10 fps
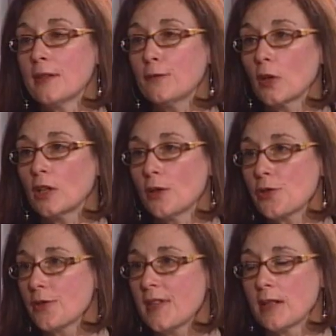the
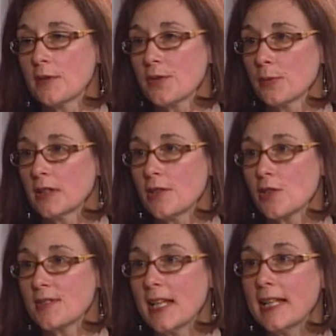foreclosure thing was really
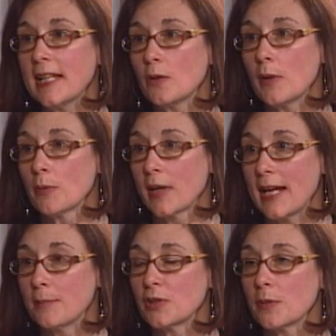just hitting, we were
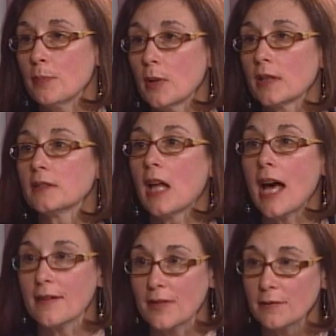able to put a
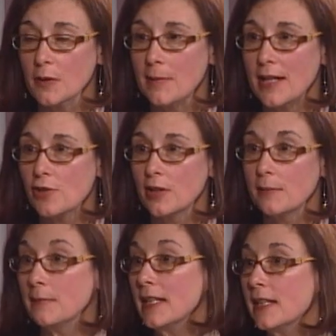lot of information
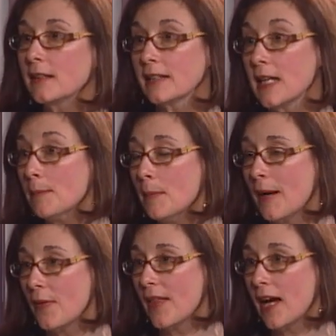immediately up
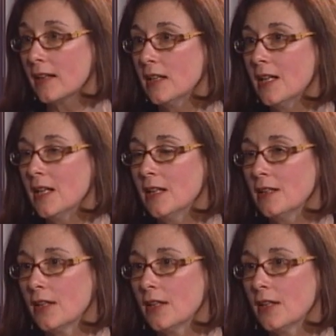about that. Mm -hmm.